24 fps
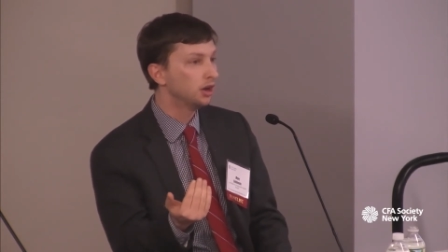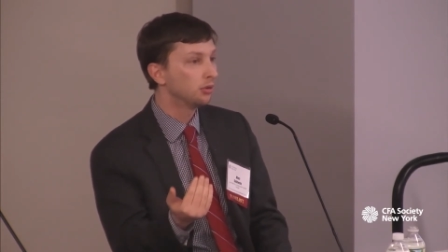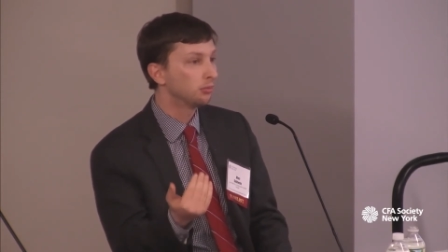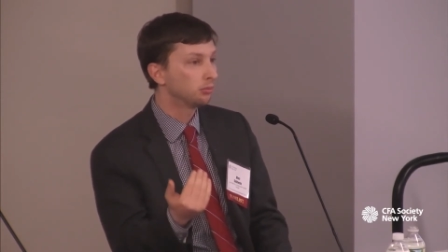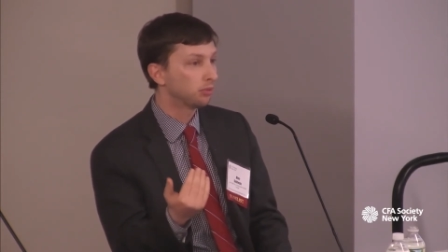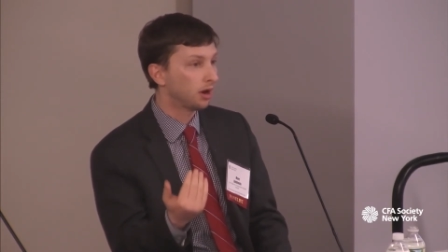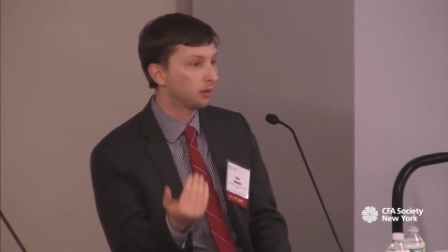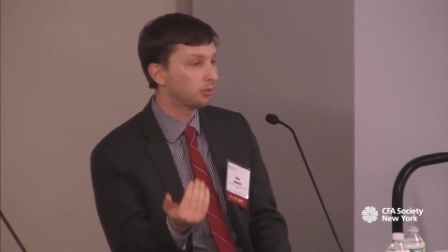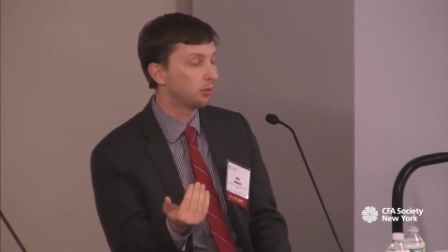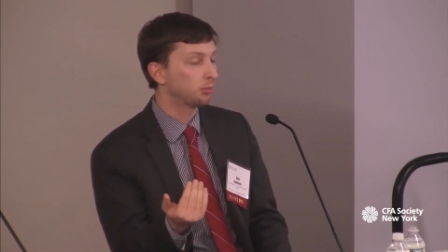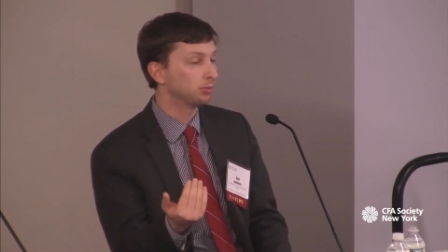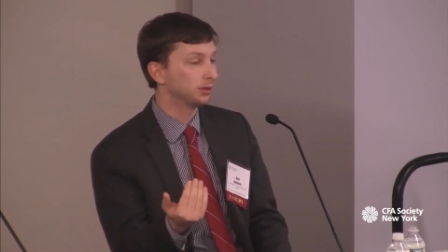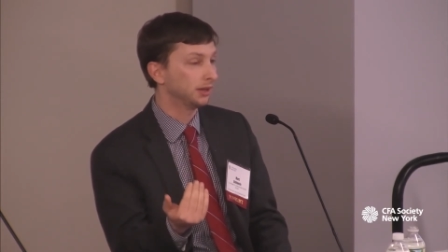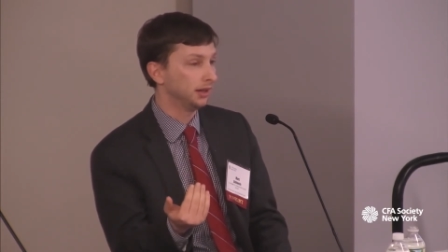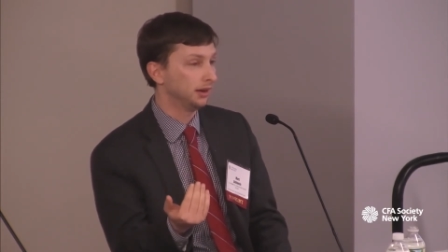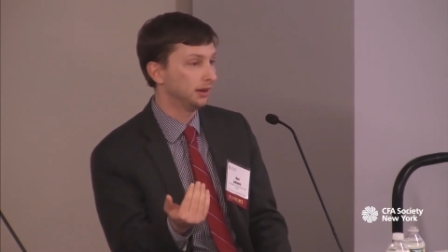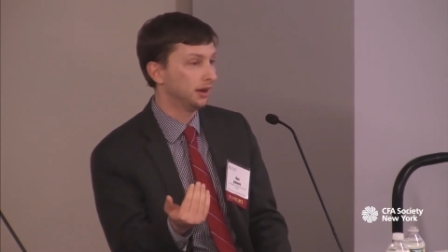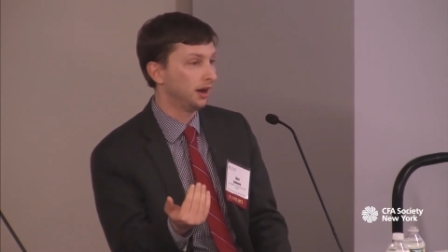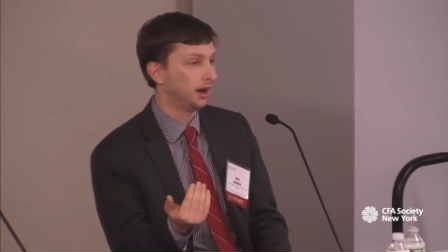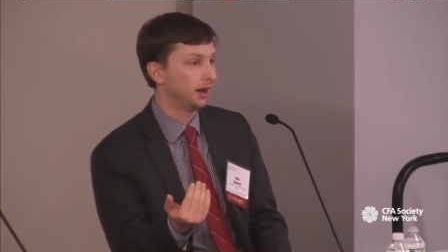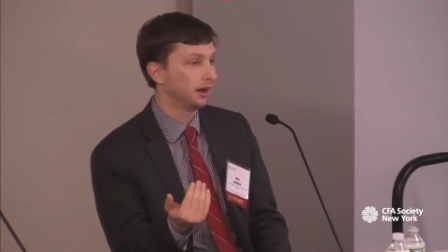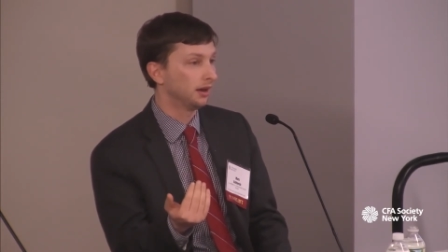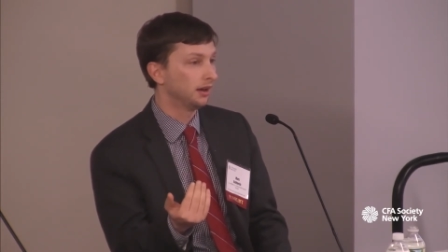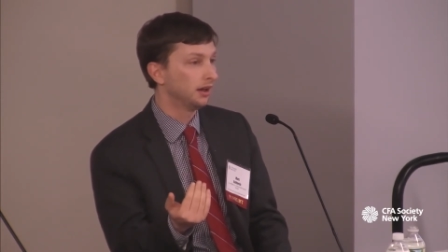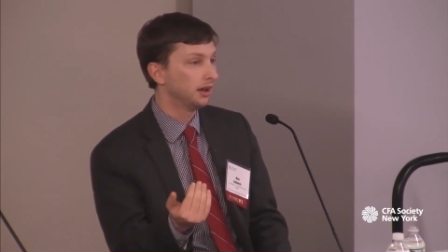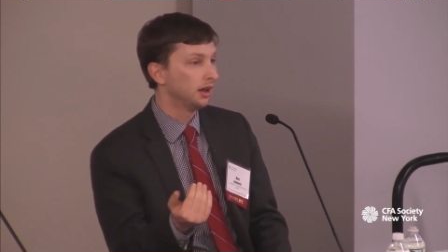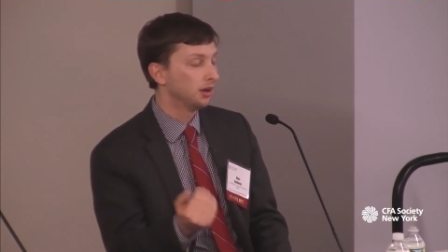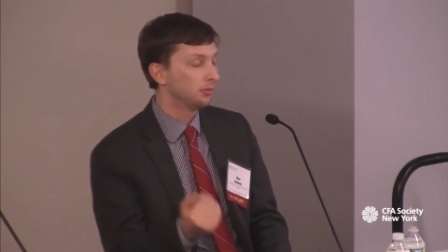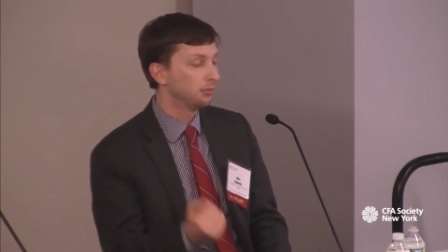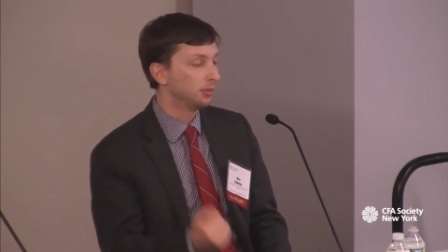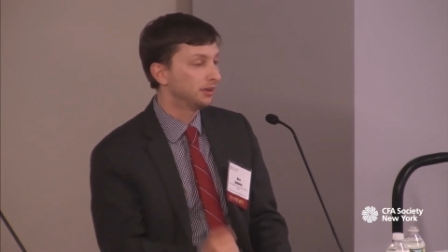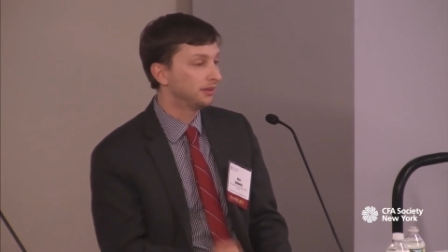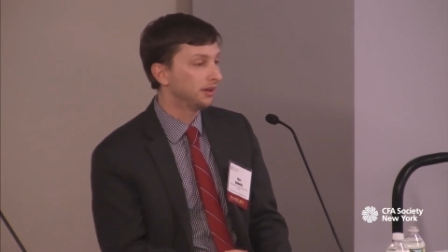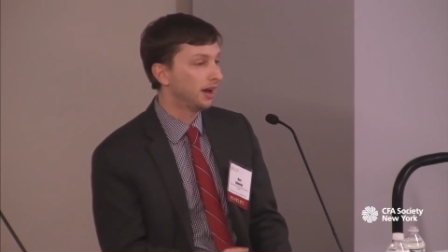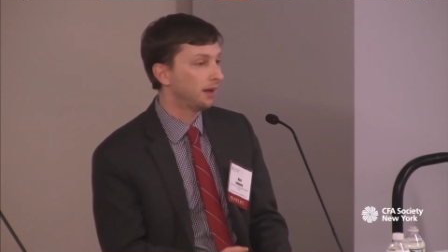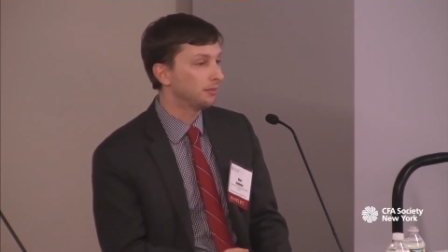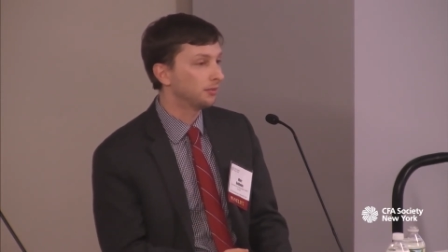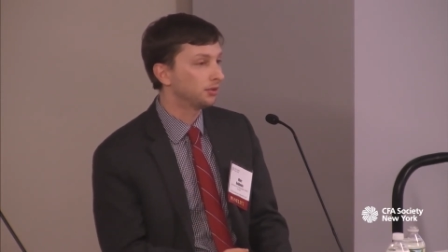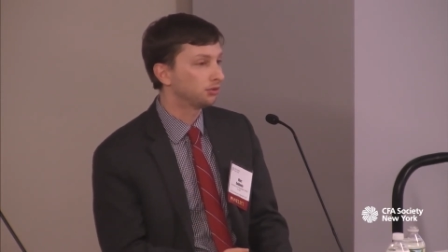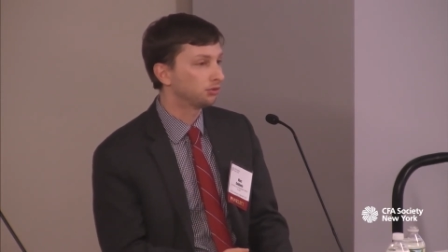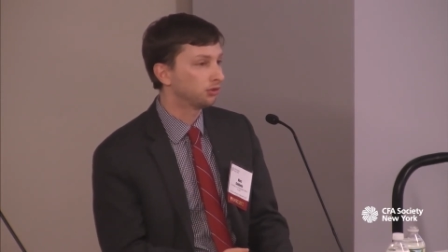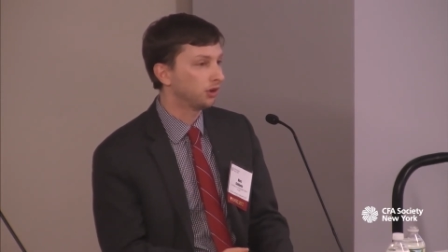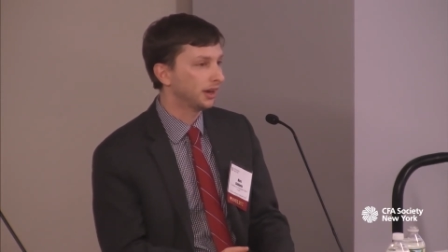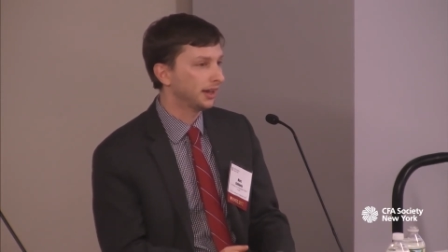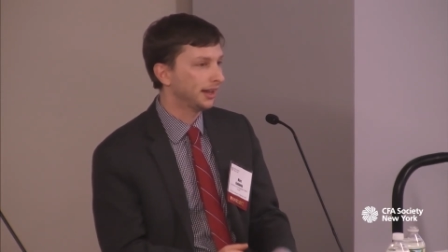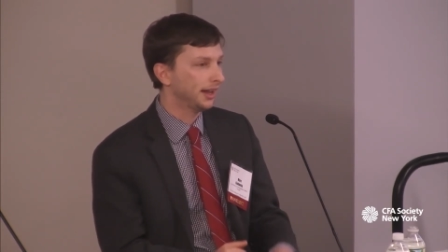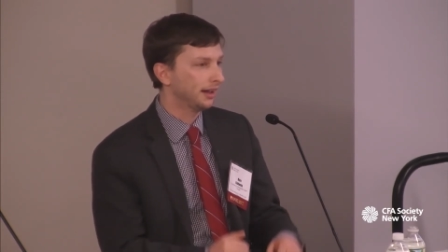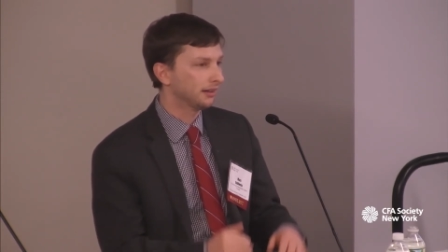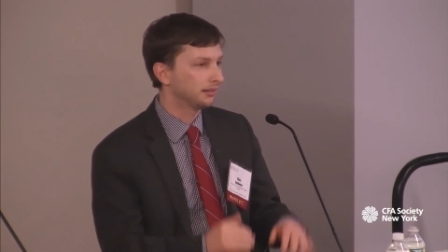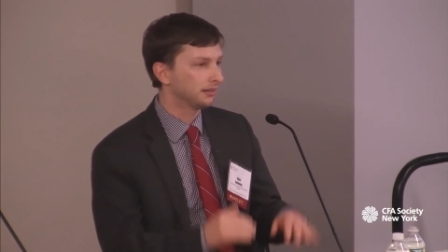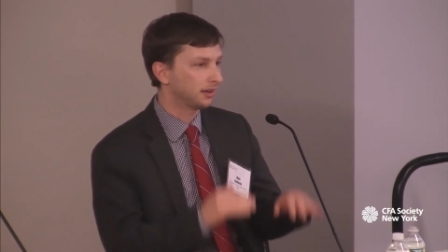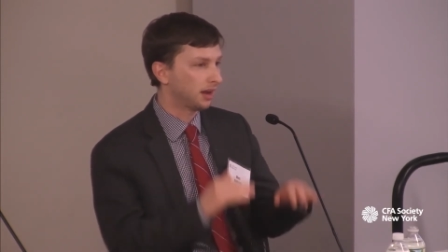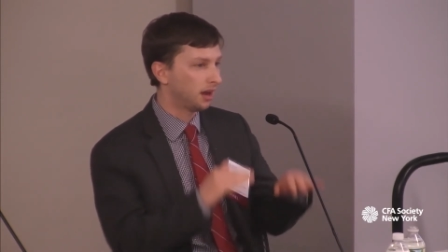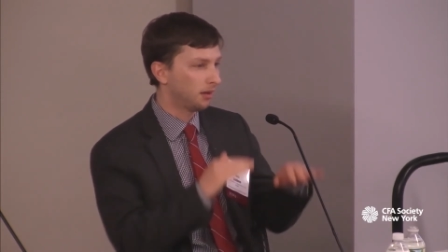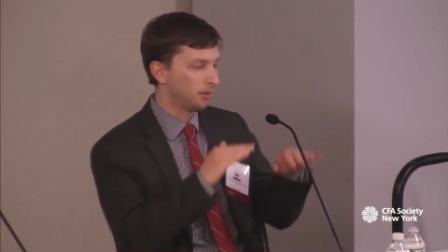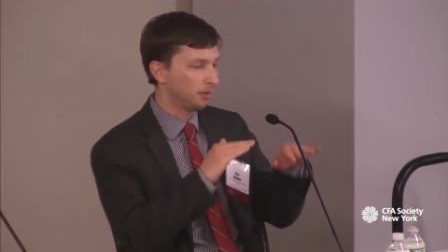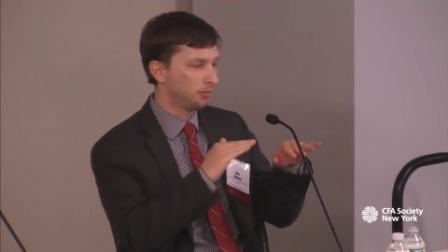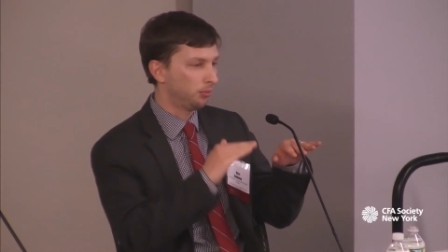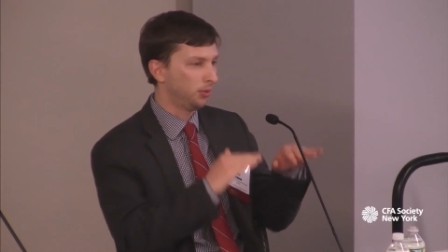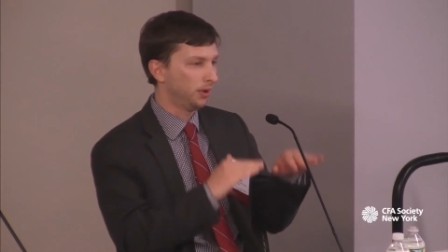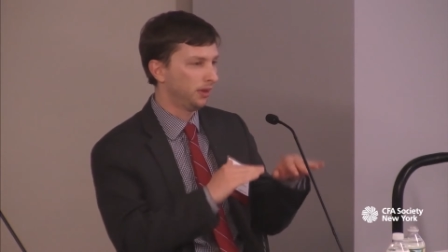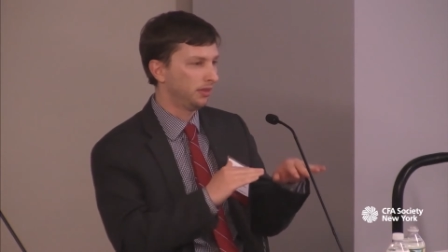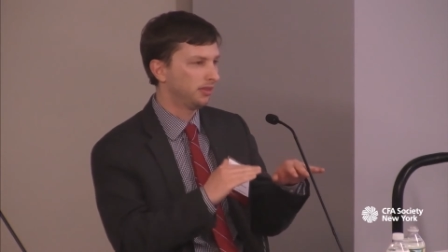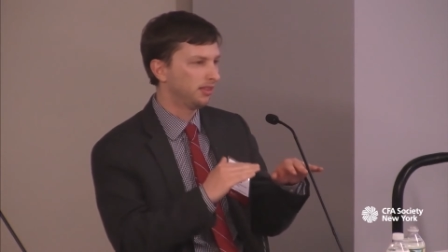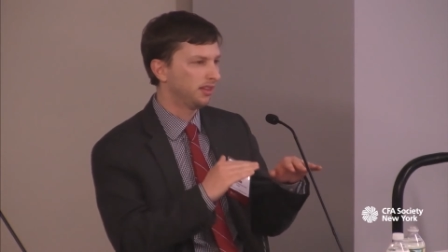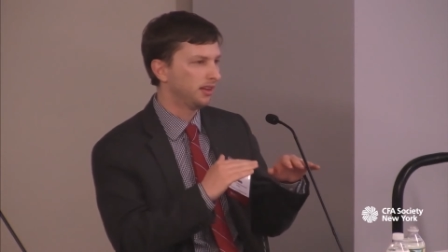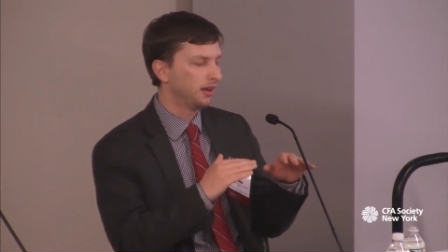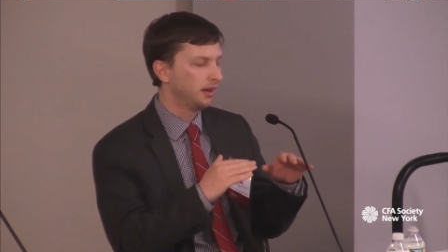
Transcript: Probably not. But time is running out to come up with